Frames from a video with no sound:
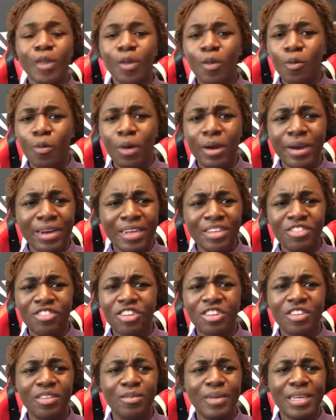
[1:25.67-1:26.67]
where it's
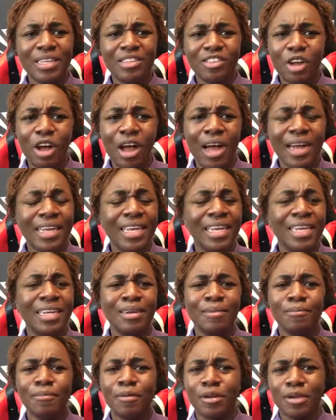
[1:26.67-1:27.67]
just me talking,
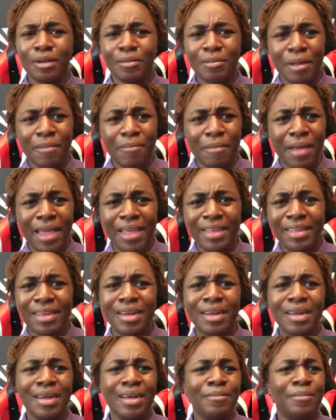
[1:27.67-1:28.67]
I'm putting on my
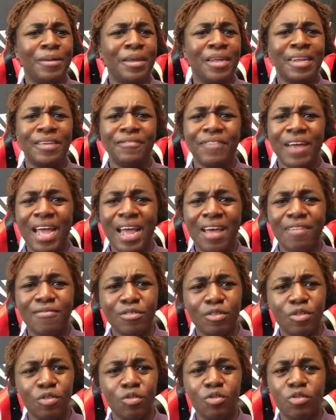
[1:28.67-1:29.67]
makeup, and if I have
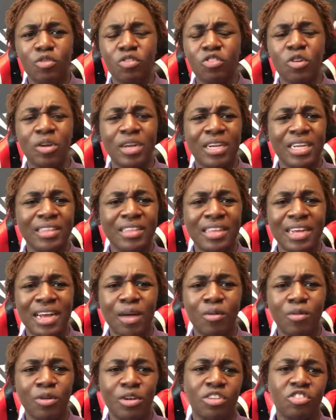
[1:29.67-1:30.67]
news or anything
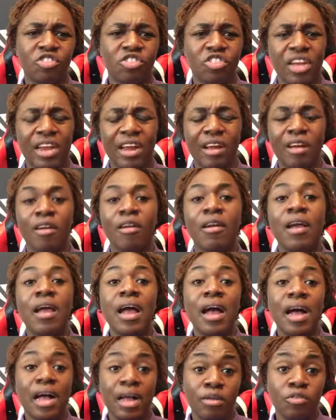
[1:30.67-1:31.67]
I want to share,
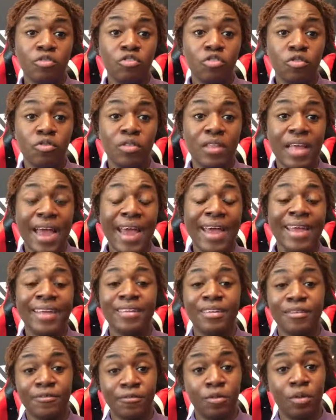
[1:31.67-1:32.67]
I'll do that
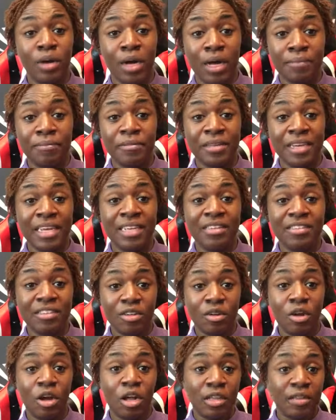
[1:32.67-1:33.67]
and give you updates
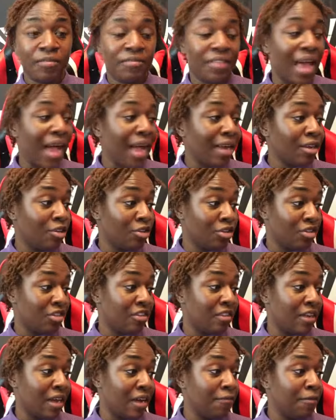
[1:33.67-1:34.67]
and all of that good
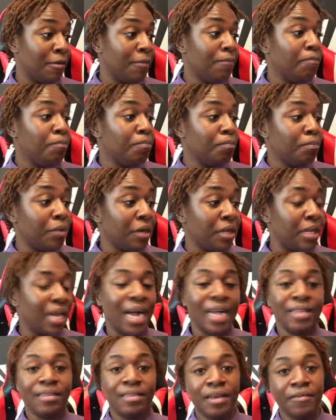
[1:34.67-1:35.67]
stuff. But
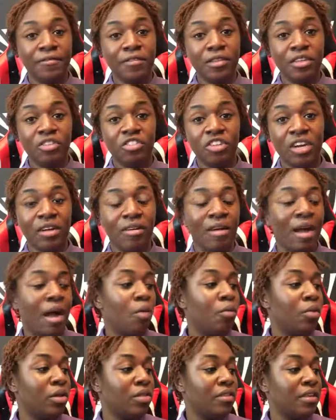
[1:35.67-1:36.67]
yeah, definitely check her
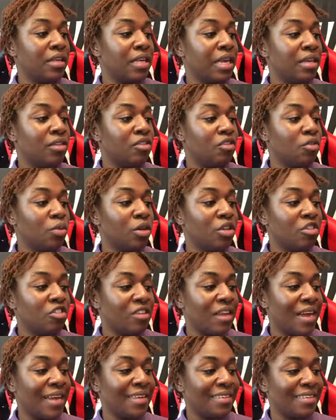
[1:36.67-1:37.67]
out. Once again,
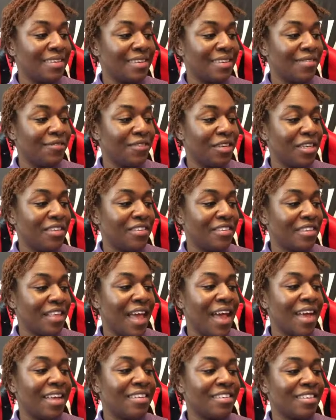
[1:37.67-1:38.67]

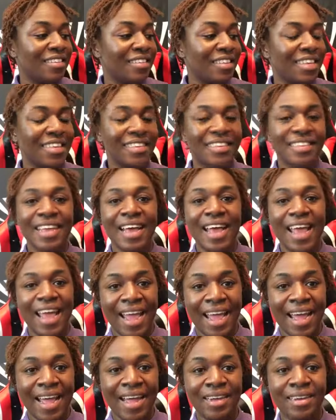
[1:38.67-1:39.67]
twitch.tv/Lisa
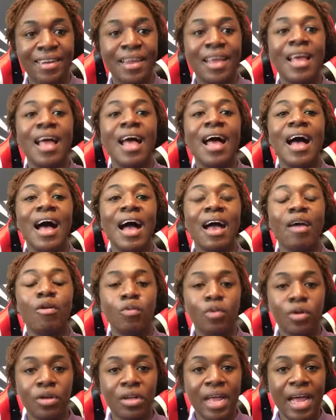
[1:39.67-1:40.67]
Ann. I
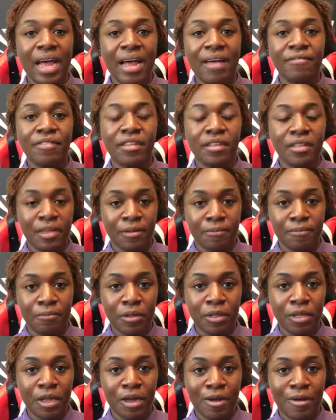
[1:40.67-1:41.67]
will have the link
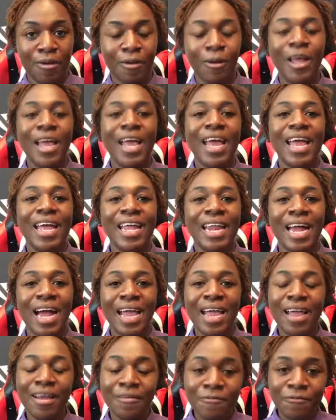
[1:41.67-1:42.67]
below. And I
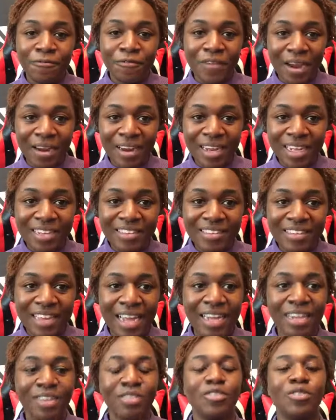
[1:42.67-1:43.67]
am very
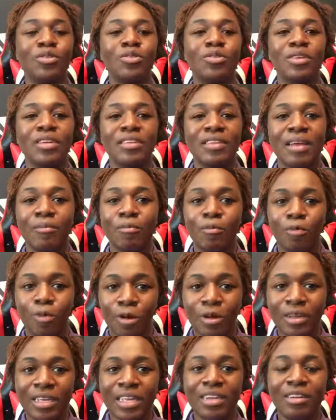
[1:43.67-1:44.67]
excited too because I'm
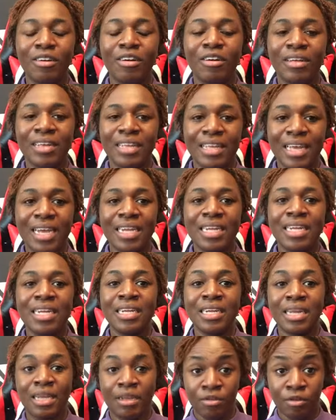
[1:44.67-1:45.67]
working on getting
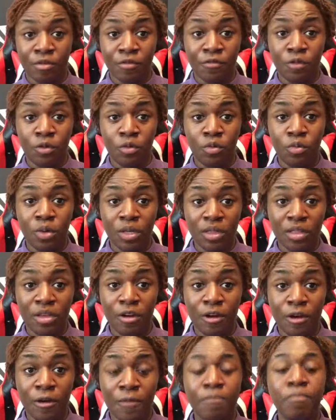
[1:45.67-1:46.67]
an interview with
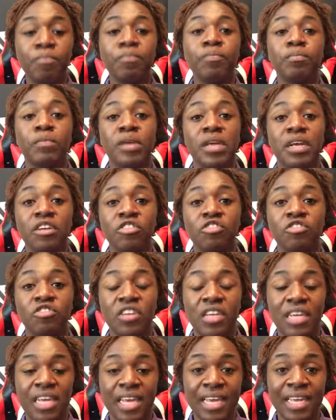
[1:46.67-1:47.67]
her because
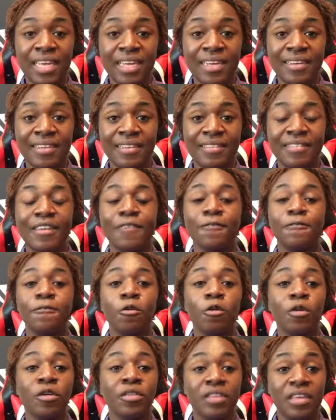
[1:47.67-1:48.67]
she is,
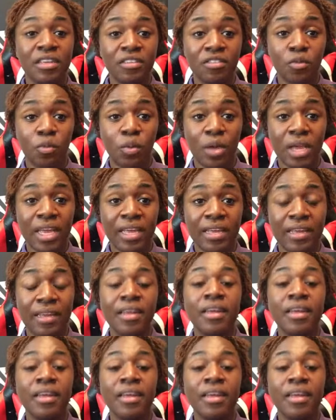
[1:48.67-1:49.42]
for this week,